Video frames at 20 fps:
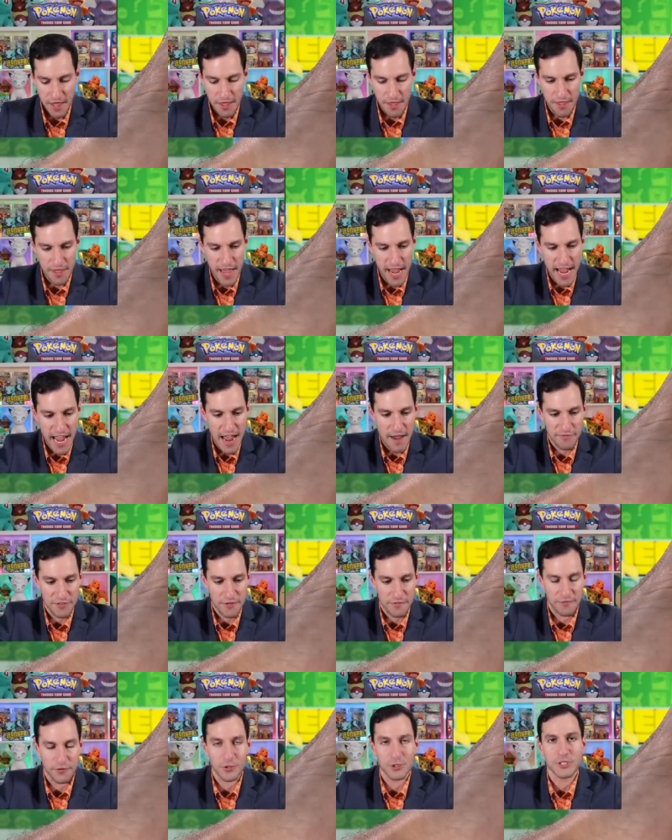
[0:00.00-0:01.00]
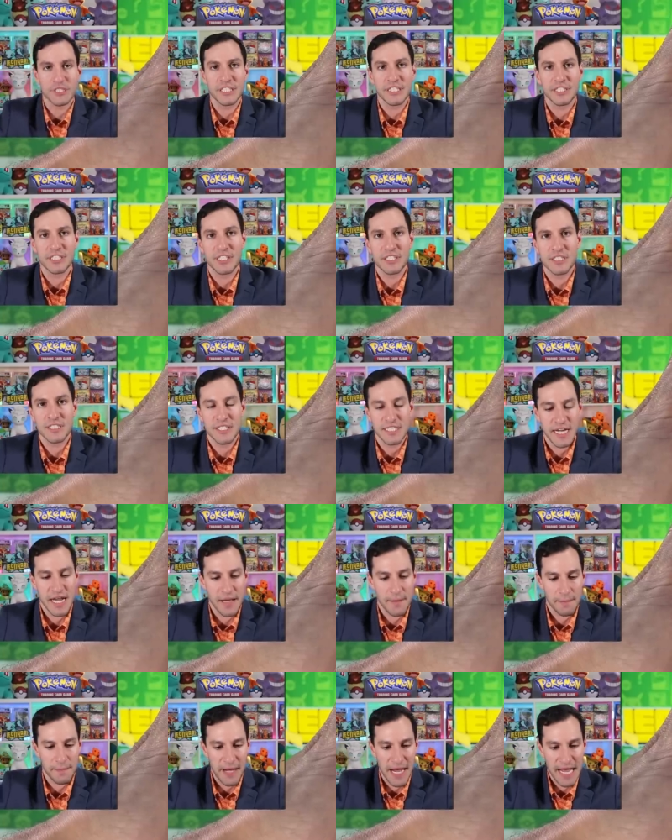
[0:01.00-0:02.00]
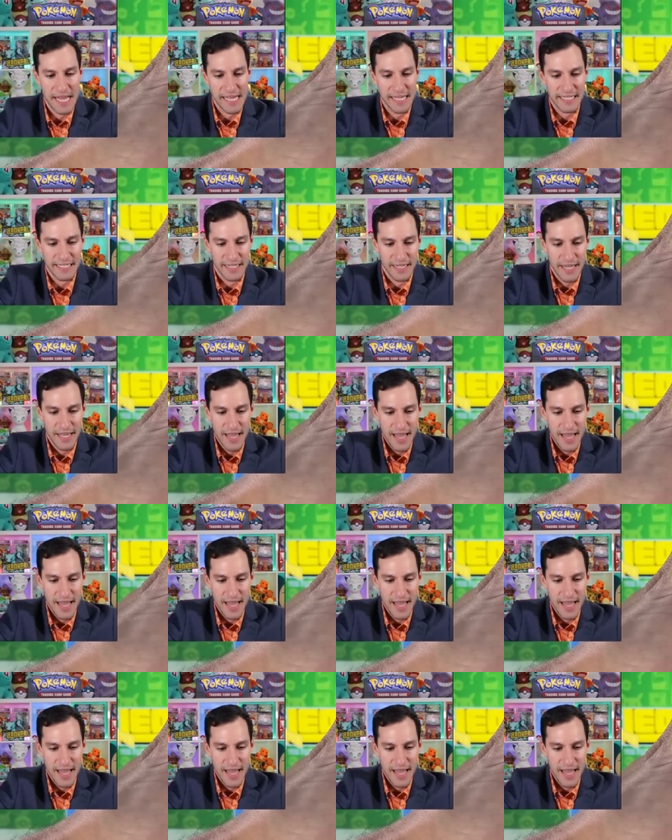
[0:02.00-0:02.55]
they have the first edition stamped by it.